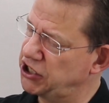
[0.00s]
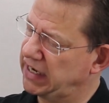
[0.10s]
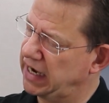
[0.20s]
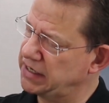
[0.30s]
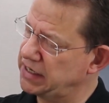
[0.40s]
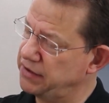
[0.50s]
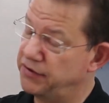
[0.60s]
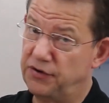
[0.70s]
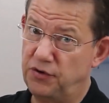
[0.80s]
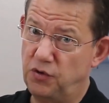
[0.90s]
cutting
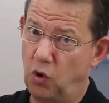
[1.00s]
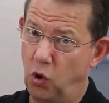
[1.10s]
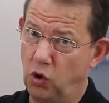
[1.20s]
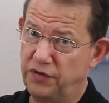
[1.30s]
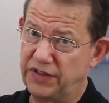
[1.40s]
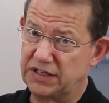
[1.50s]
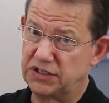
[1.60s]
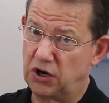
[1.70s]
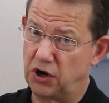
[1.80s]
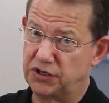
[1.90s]
through all of that
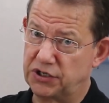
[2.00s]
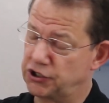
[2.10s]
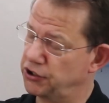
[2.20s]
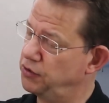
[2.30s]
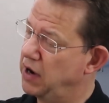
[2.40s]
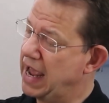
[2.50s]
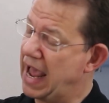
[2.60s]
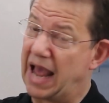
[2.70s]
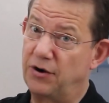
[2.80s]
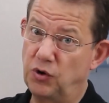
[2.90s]
scar tissue
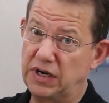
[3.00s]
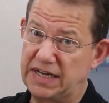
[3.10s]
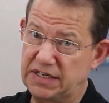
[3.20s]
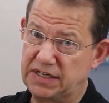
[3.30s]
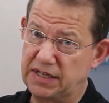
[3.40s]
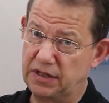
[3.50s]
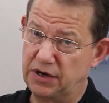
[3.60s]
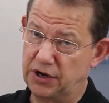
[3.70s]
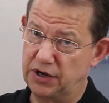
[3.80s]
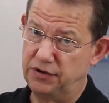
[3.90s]
and releasing the
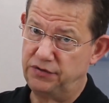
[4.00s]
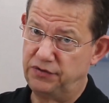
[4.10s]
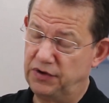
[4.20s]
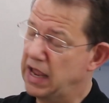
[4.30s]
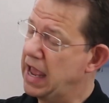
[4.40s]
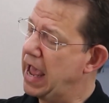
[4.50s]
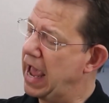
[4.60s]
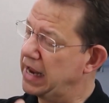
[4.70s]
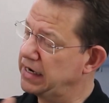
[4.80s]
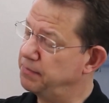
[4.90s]
nerve.
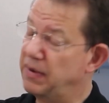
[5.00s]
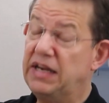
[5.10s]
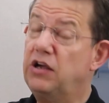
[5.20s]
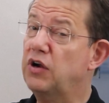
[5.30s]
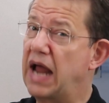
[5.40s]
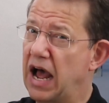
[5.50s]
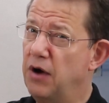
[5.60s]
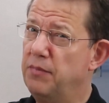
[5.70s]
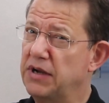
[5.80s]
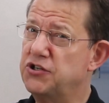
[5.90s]
And depending on how
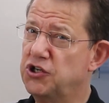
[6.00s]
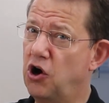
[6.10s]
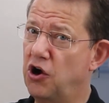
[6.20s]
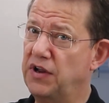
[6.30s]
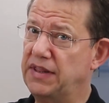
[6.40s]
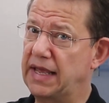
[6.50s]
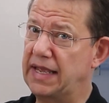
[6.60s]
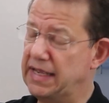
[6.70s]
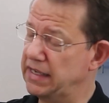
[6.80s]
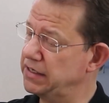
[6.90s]
much scarring there
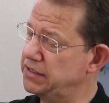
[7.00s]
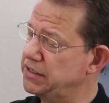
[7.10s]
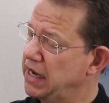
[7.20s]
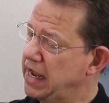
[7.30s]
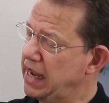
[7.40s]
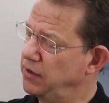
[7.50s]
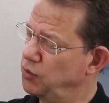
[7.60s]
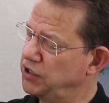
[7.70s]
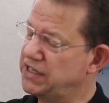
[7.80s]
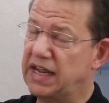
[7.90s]
is, it
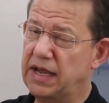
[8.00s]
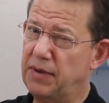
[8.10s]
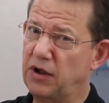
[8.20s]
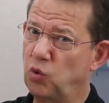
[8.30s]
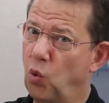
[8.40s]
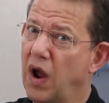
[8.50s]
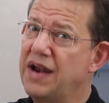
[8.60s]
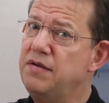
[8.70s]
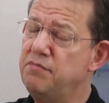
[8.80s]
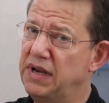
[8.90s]
would take about
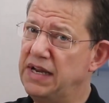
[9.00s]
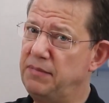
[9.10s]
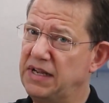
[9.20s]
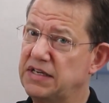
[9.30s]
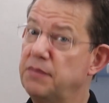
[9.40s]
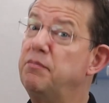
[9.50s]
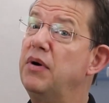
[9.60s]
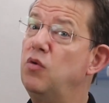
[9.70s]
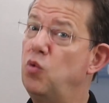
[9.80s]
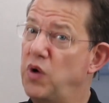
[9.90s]
1 millimeter per
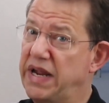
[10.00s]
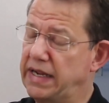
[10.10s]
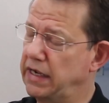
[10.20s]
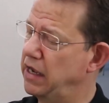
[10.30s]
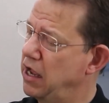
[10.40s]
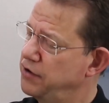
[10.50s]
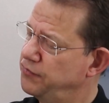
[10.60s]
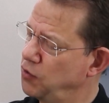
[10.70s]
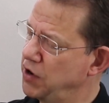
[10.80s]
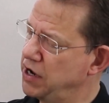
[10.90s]
week
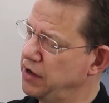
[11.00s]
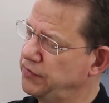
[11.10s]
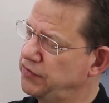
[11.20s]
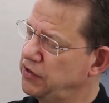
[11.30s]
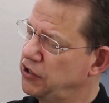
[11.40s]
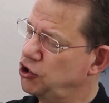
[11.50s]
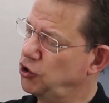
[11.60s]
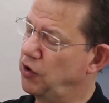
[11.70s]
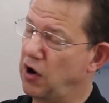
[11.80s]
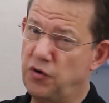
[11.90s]
for nerves to
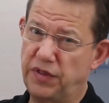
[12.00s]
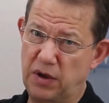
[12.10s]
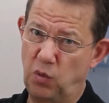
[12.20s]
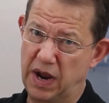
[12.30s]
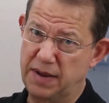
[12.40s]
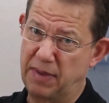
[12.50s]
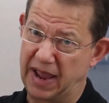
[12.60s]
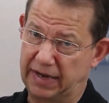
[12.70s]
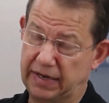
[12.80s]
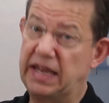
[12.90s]
grow their way
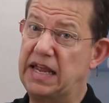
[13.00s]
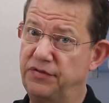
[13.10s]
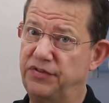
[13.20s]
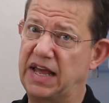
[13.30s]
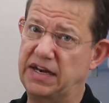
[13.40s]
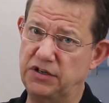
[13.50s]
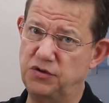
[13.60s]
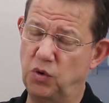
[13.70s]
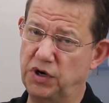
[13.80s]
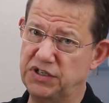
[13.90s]
back, if that is
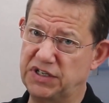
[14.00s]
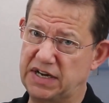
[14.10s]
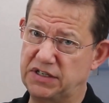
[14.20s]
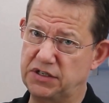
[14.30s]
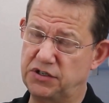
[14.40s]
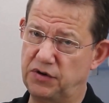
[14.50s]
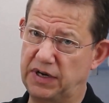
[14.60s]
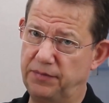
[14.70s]
what is necessary.